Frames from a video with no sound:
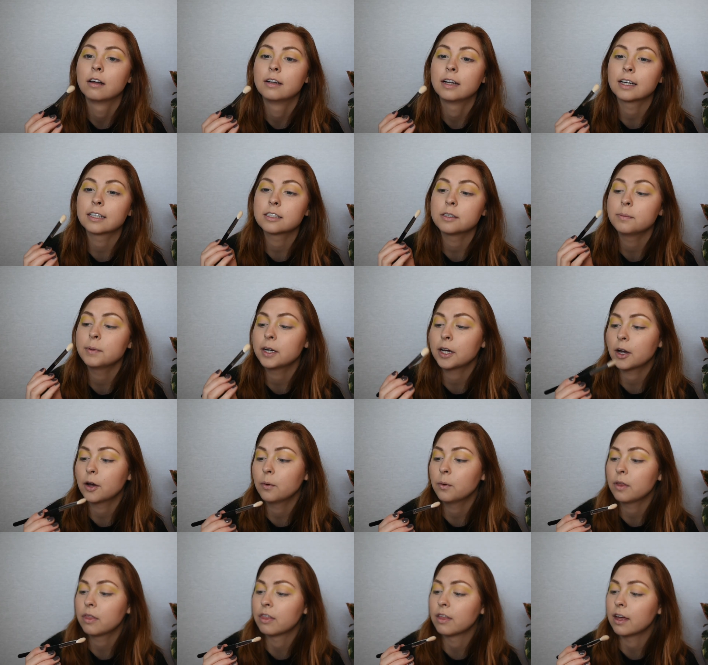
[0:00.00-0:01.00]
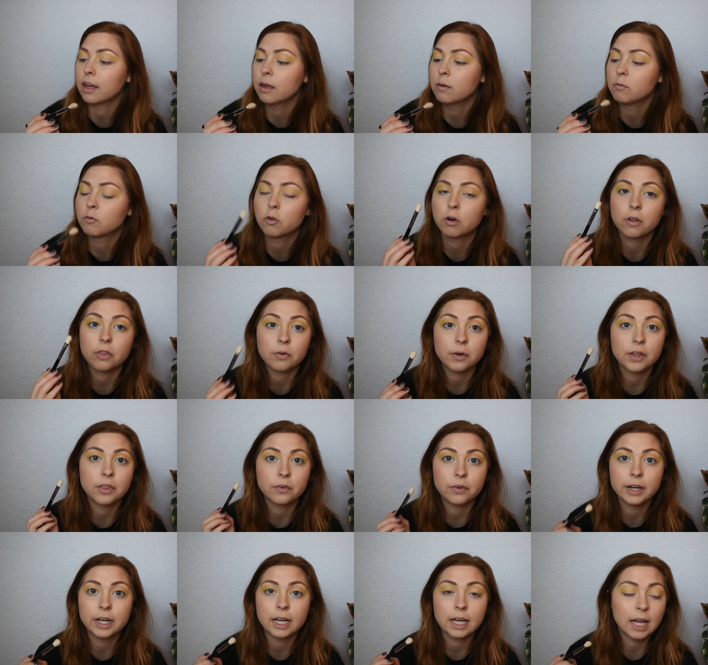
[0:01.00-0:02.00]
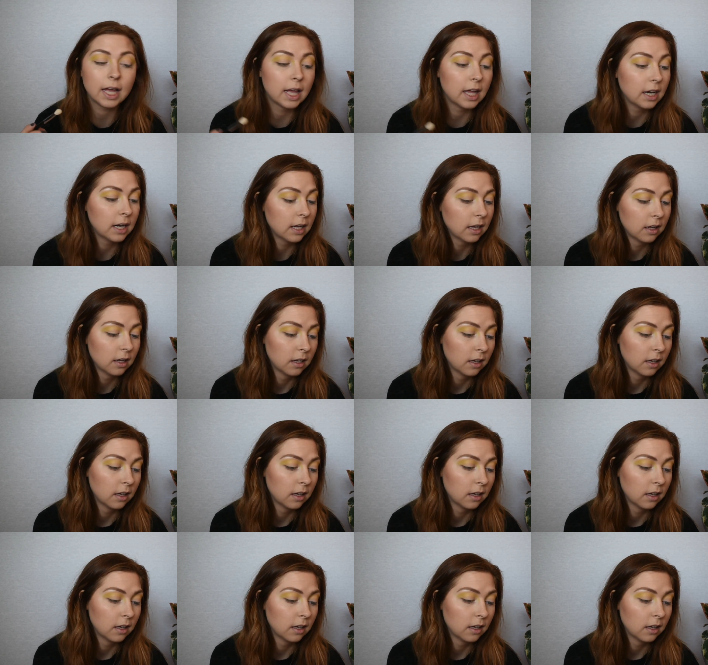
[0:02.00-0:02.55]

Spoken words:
Next, I'm going to go with the M433 again.